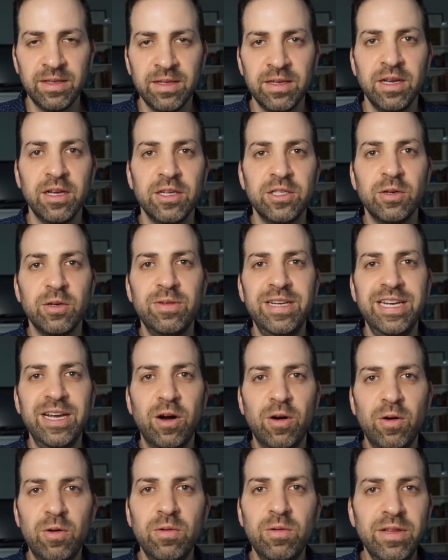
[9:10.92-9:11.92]
So, the
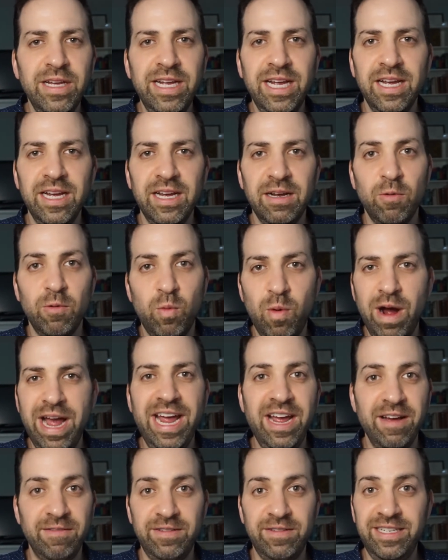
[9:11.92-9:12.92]
only
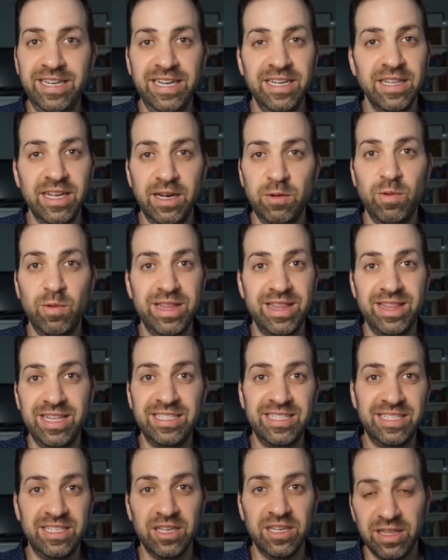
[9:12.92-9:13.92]
way of dealing with this
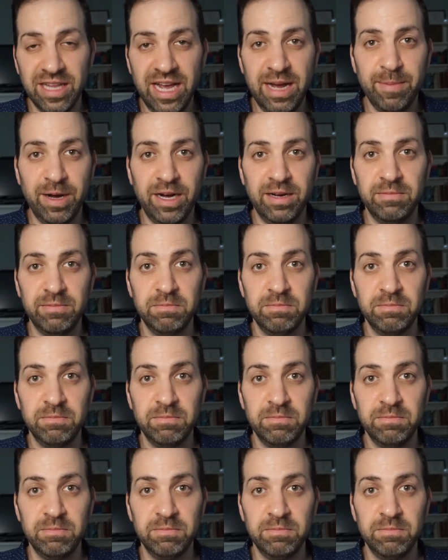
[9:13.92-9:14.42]
dilemma